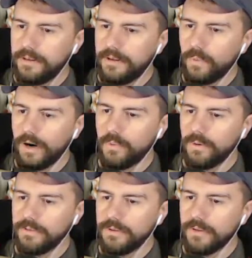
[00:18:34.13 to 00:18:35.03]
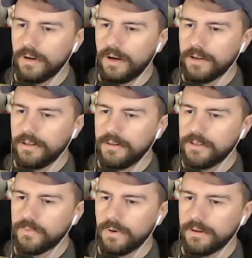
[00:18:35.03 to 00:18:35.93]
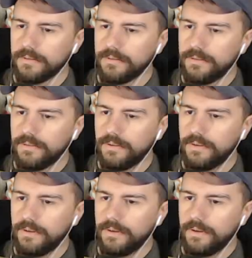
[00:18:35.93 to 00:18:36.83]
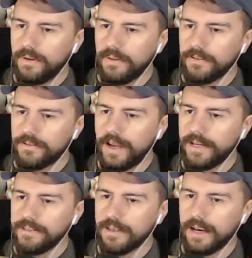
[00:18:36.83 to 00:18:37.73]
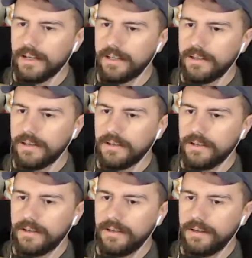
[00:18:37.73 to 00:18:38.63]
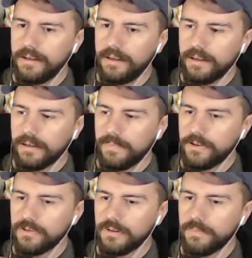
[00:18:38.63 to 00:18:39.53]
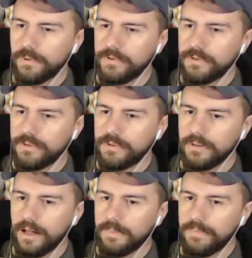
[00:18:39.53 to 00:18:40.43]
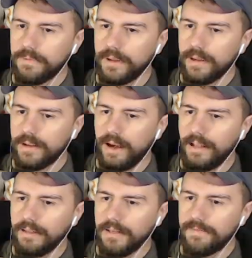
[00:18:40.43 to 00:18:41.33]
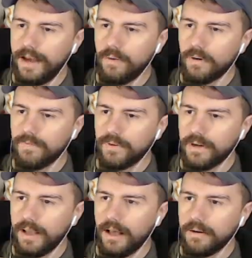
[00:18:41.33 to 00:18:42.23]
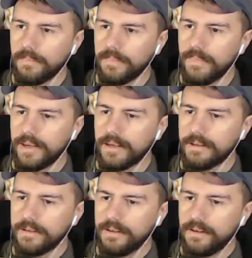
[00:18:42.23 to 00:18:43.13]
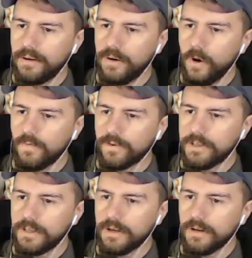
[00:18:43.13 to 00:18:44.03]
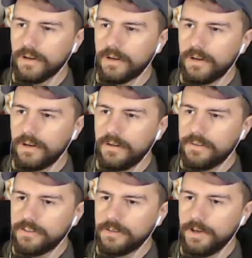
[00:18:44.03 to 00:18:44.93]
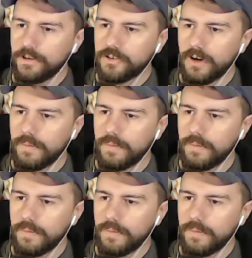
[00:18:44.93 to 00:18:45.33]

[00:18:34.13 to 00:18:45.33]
What I will do though, I'll kill this one. And the dragon's landed. Gonna make sure the boost is still up, and I'll leave that one for now. I'm gonna make it over here just to make sure